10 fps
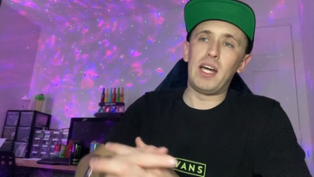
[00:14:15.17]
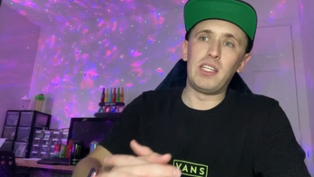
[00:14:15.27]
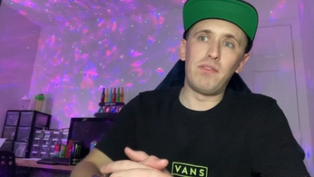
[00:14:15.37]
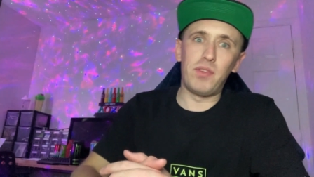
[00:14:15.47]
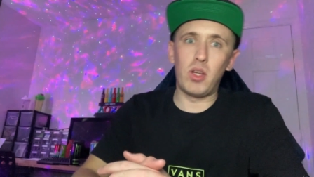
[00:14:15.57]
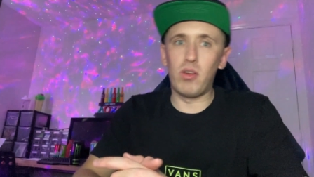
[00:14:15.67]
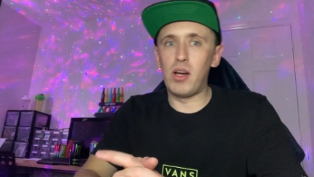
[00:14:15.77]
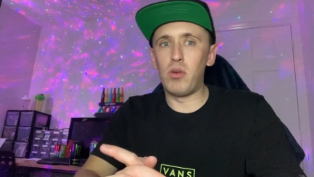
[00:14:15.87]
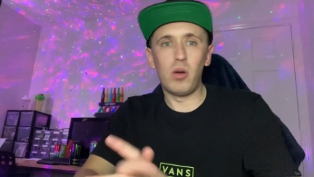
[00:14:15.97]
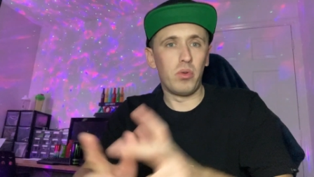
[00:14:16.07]
and then figure
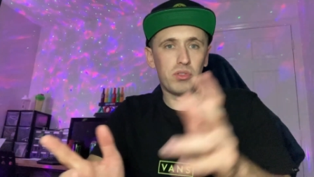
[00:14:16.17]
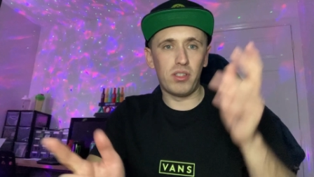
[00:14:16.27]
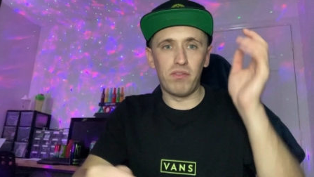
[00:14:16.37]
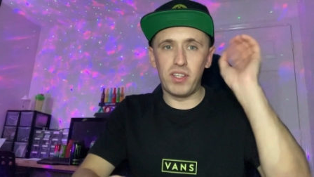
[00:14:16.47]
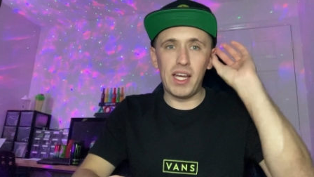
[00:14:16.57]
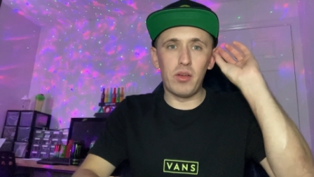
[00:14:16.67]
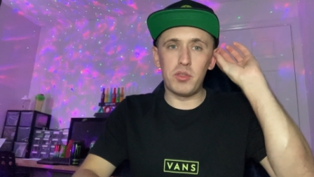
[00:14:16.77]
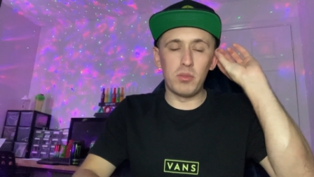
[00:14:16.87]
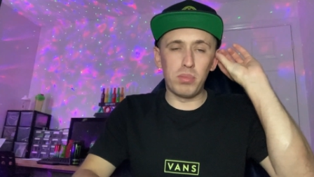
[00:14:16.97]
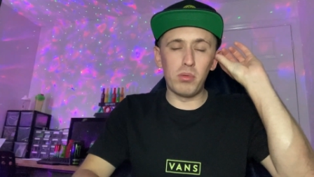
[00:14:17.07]
out I want something
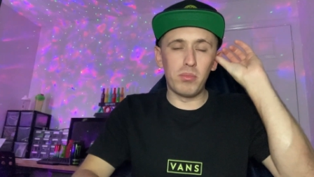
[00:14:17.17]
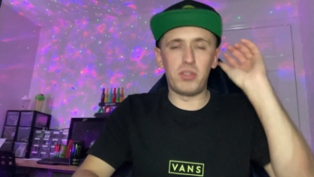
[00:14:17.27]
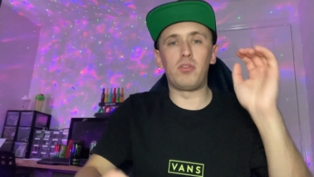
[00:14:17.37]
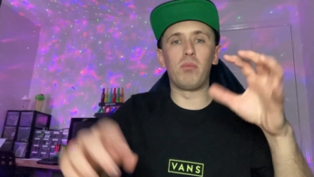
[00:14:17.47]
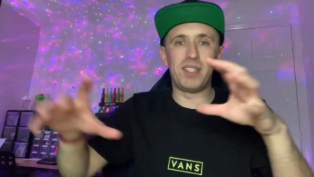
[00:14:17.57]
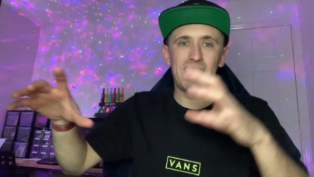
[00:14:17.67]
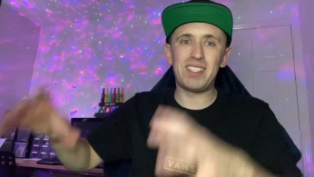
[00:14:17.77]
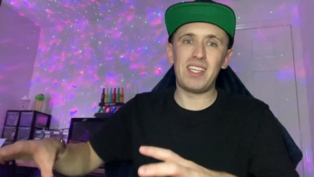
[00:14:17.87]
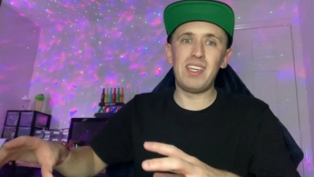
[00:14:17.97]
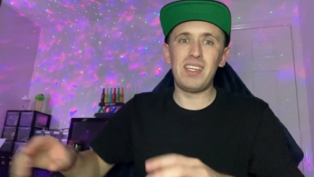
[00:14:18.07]
else. And the problem is I've got my
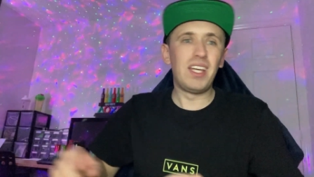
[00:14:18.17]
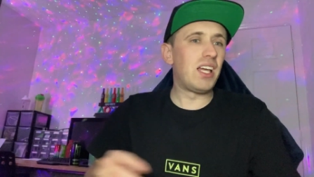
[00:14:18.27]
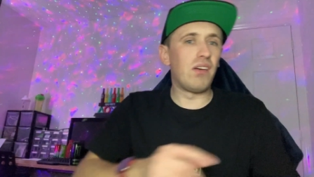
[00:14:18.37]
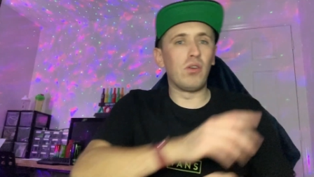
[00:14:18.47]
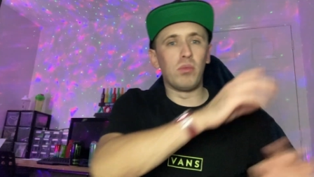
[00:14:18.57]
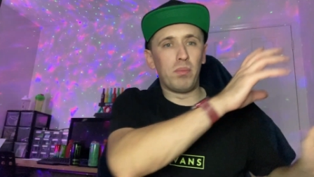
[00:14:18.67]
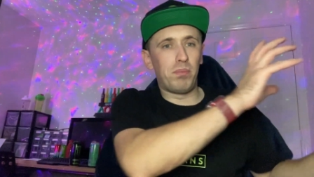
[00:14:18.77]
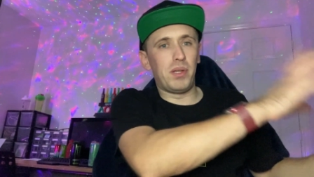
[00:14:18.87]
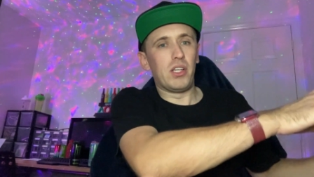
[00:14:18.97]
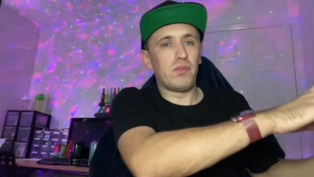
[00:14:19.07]
desk here, I've got my
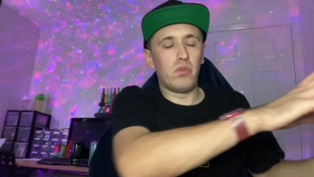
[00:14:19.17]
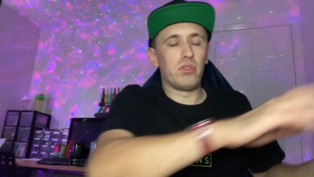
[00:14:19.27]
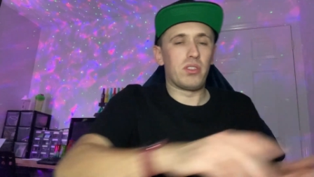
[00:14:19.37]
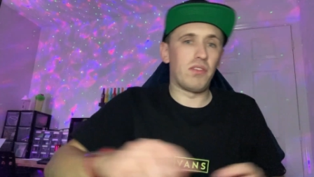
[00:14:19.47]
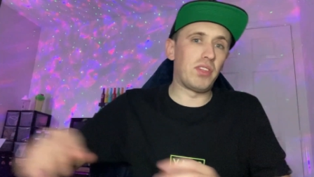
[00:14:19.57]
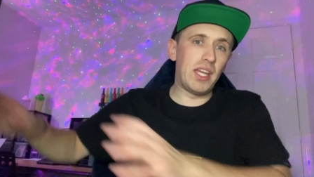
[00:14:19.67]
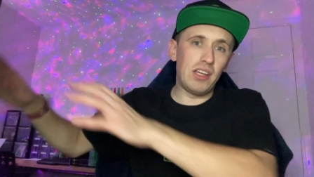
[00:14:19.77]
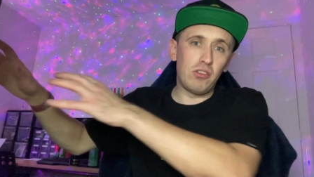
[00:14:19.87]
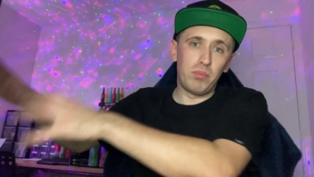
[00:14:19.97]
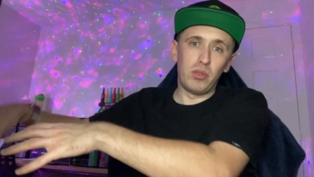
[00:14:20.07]
PS4 and stuff
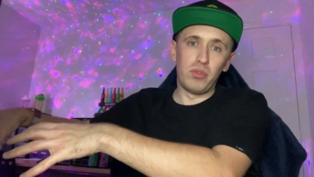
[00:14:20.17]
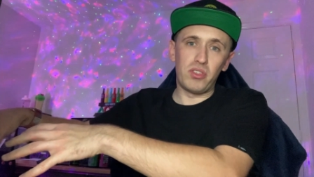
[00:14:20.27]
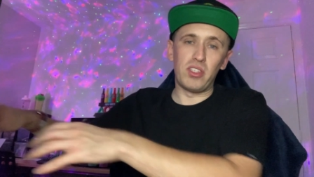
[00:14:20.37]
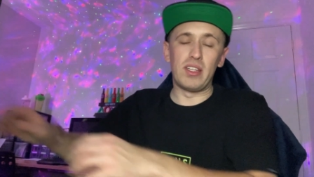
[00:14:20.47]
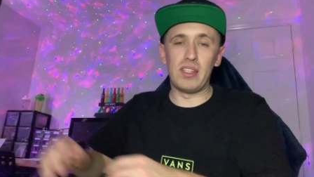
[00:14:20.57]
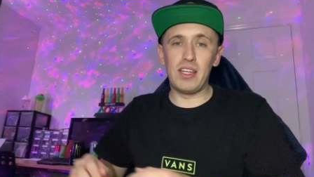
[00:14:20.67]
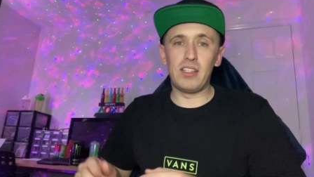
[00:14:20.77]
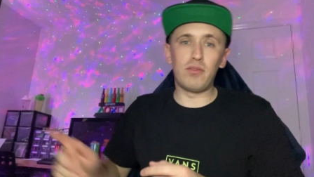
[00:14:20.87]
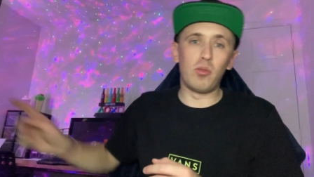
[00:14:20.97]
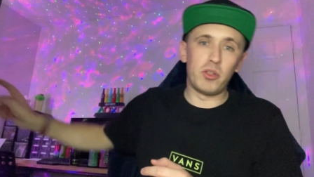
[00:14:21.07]
there, computer sitting there,
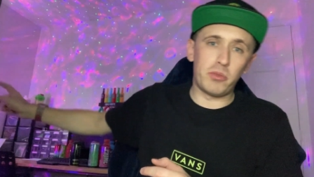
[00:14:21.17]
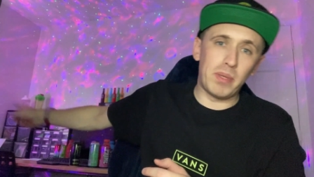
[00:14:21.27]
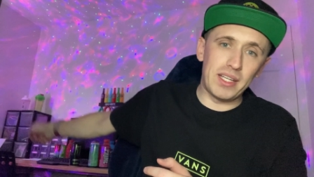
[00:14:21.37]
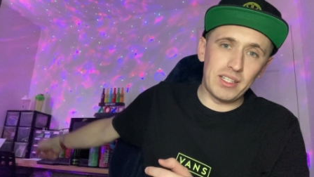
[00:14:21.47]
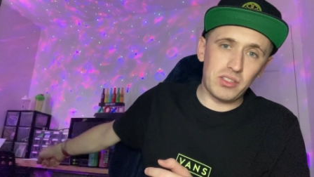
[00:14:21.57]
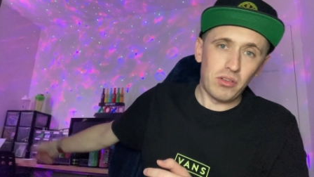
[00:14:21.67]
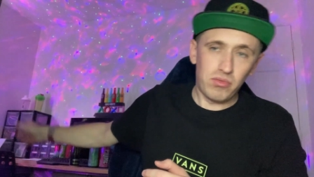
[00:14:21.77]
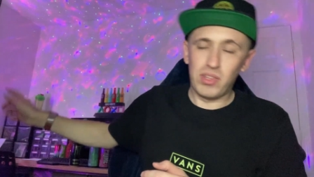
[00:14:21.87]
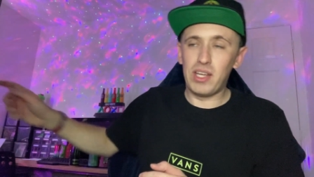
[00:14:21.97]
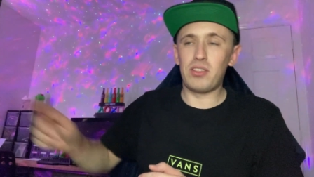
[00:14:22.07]
and I've got my spare desk
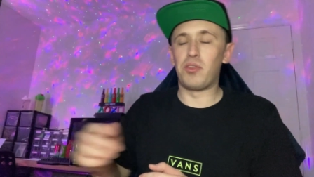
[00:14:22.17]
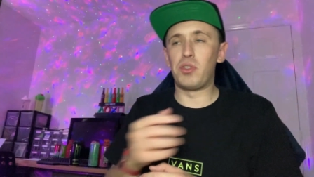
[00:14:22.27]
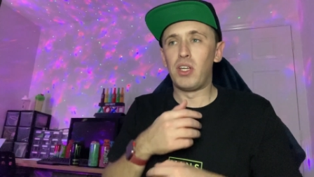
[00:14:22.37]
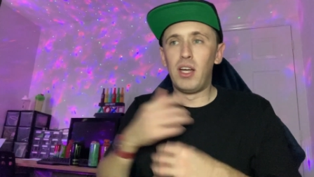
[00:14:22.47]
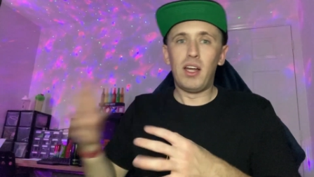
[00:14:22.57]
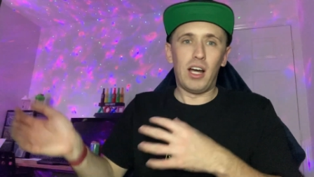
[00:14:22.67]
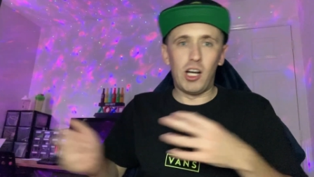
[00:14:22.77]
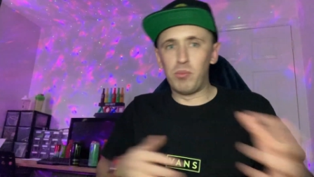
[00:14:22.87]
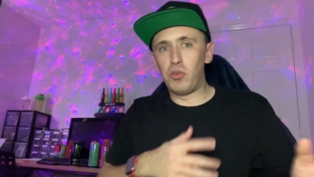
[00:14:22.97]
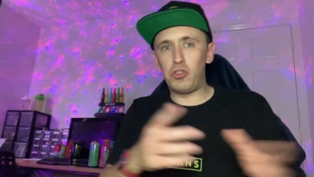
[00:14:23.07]
over there. So it's
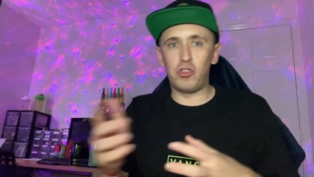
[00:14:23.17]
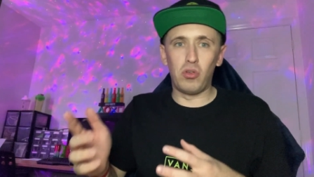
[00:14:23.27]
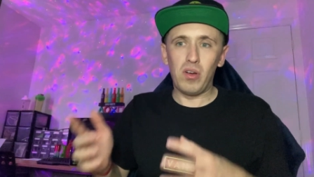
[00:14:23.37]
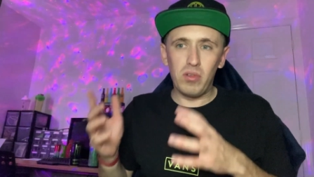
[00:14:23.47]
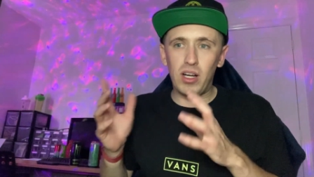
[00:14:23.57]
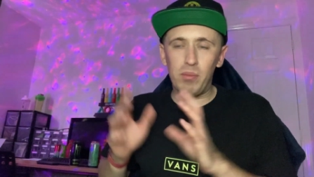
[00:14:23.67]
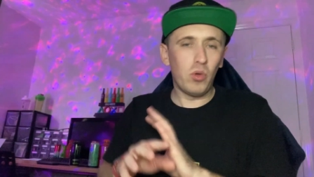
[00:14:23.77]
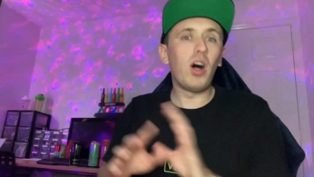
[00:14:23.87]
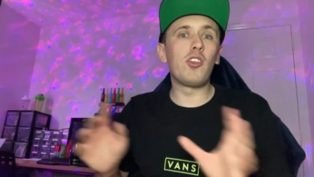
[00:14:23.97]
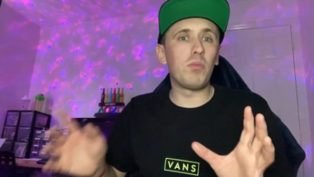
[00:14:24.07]
I'm not sure, I'm
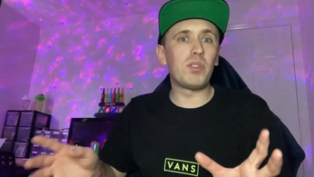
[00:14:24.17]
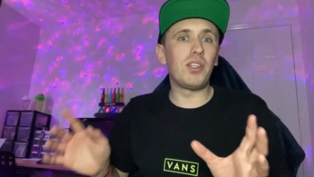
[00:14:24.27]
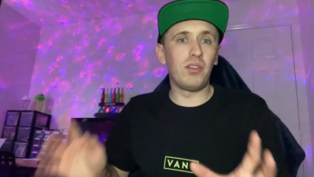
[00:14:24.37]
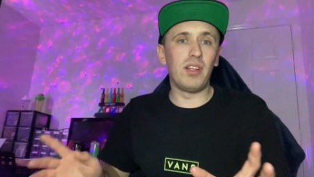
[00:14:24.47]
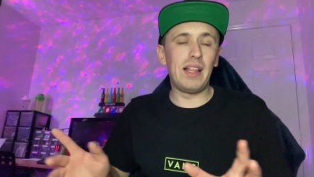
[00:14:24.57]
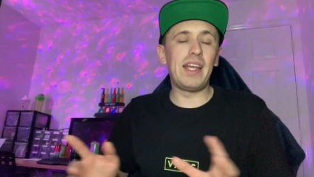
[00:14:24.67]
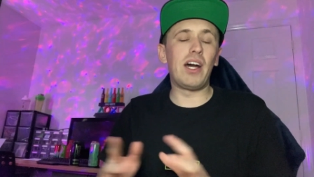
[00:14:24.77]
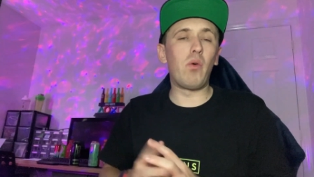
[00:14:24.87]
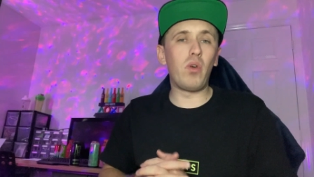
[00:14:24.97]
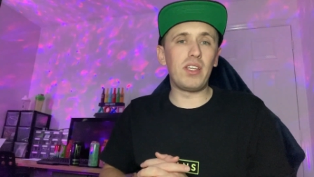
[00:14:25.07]
not 100% on the
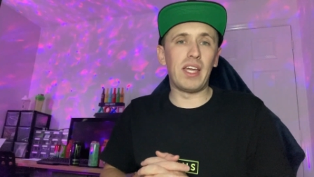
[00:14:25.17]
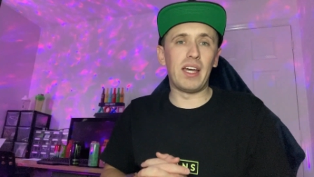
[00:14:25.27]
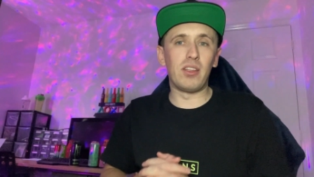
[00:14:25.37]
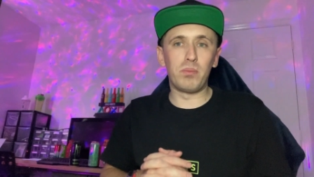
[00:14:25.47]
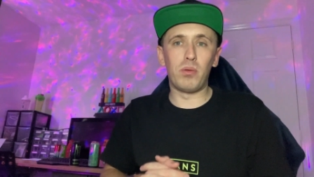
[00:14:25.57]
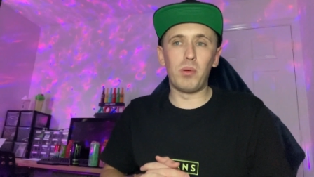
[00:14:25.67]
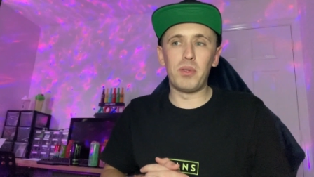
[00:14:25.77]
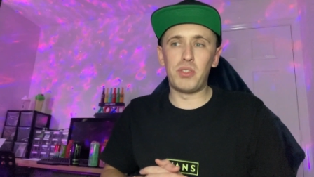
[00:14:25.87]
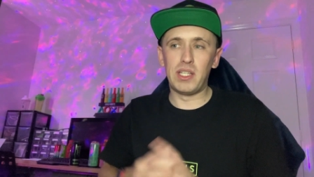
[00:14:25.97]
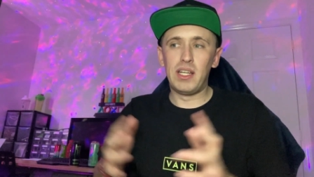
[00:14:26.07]
layout yet. And the problem
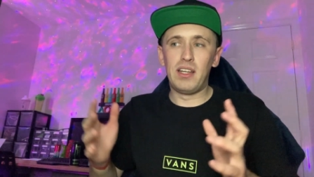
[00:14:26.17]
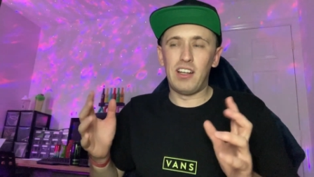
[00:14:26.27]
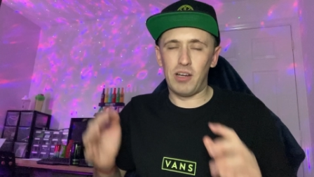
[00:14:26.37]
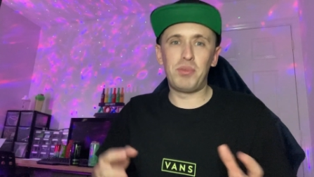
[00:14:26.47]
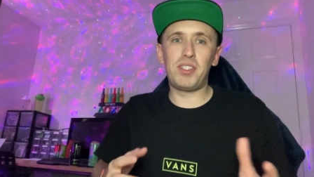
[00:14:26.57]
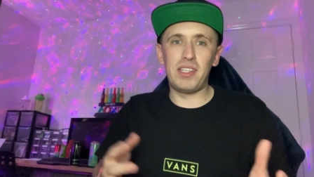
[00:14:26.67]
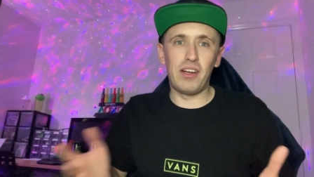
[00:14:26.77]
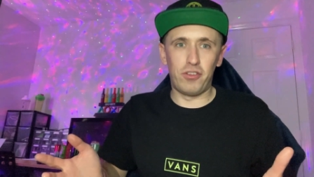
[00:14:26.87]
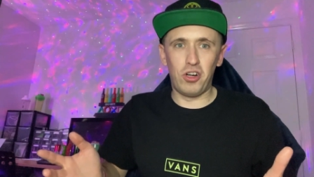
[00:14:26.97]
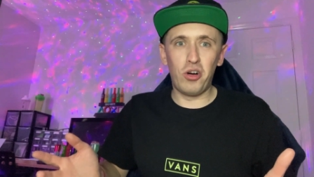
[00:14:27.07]
is I've been saying
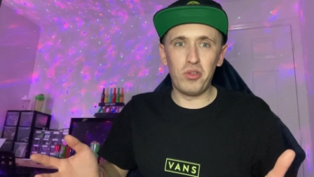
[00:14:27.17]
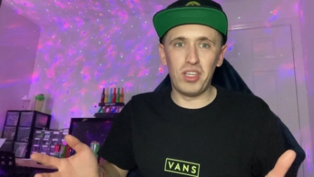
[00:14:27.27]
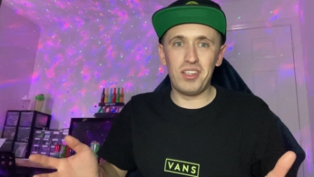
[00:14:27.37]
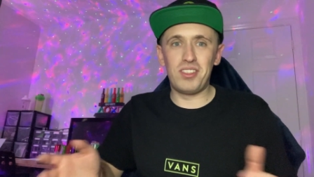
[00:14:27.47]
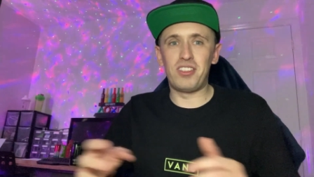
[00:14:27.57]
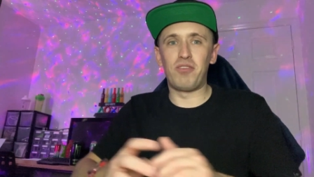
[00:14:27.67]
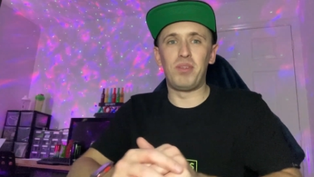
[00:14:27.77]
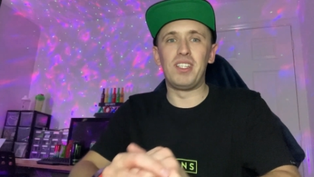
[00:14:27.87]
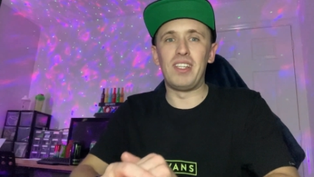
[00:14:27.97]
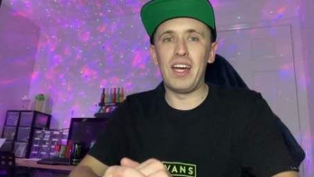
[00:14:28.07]
that for a whole year since I've
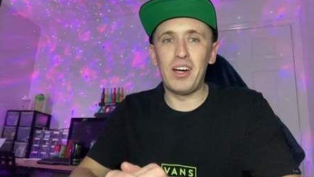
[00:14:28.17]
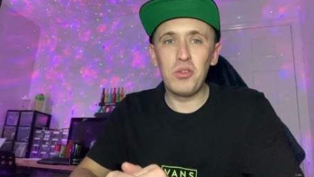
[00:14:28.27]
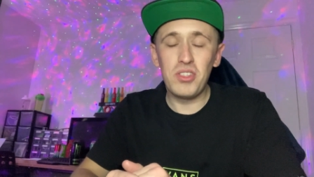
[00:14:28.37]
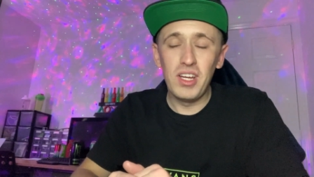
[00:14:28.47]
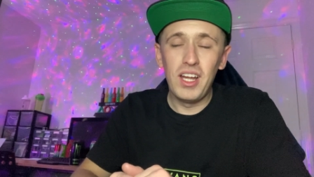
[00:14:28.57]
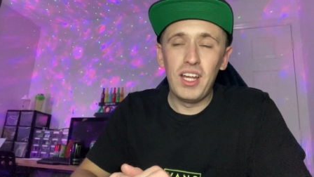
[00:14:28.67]
been in the house.